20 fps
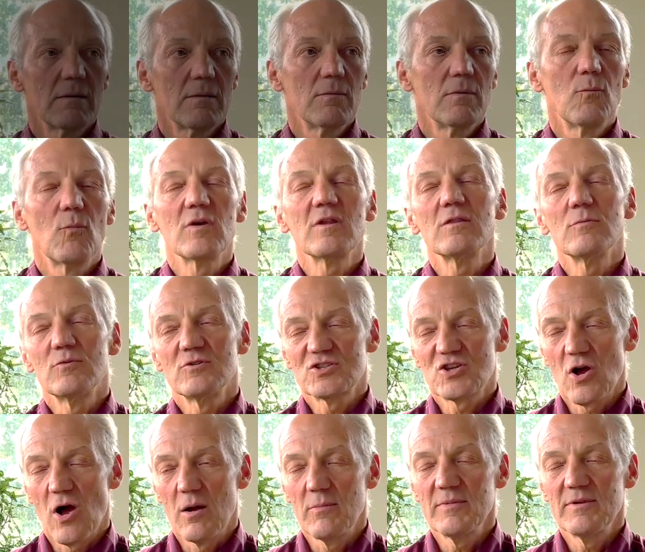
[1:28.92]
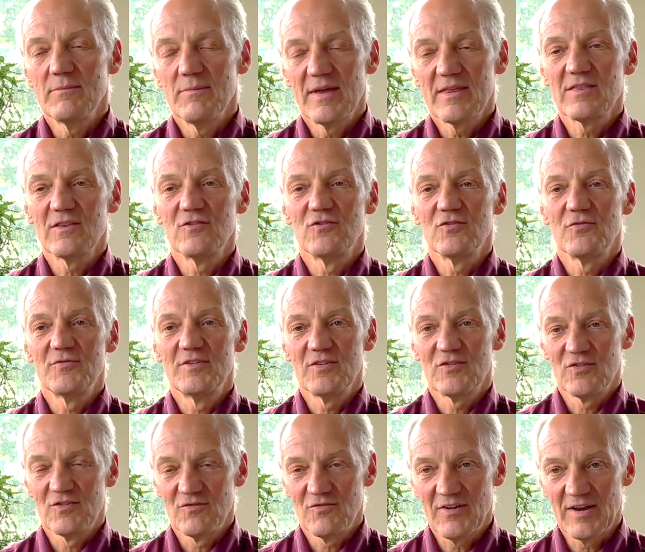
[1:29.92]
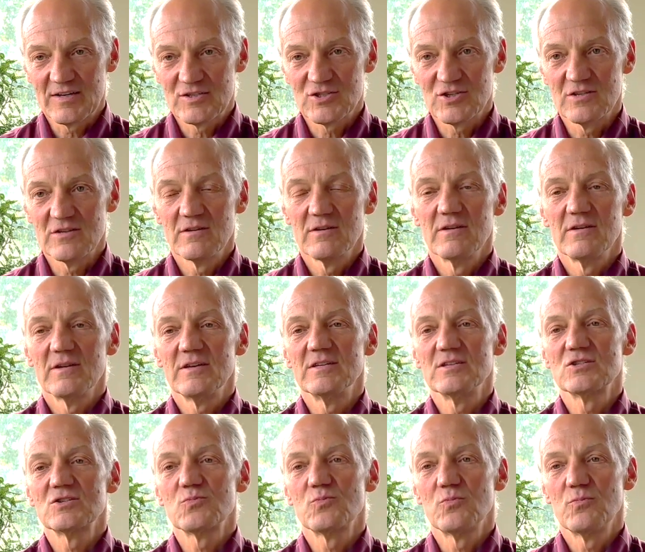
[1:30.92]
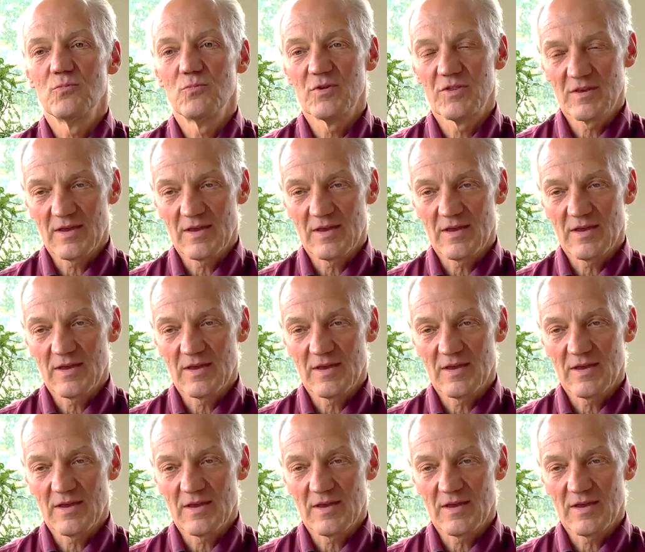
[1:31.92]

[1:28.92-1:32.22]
One of the most common methods of disinfection is with